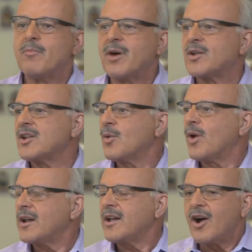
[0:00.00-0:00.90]
But you know
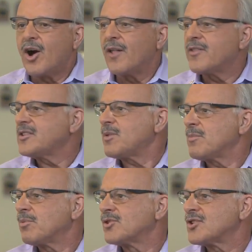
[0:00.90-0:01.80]
what? All these
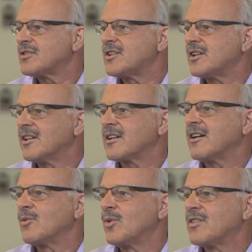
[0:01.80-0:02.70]
people are just dealing
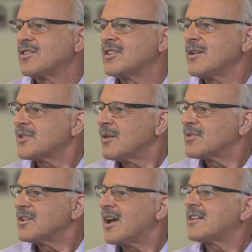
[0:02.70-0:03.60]
with the
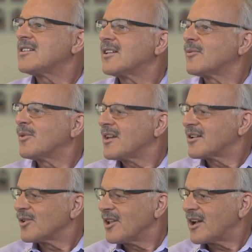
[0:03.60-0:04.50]
symptoms, not dealing with the
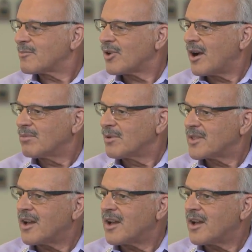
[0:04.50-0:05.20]
underlying problem.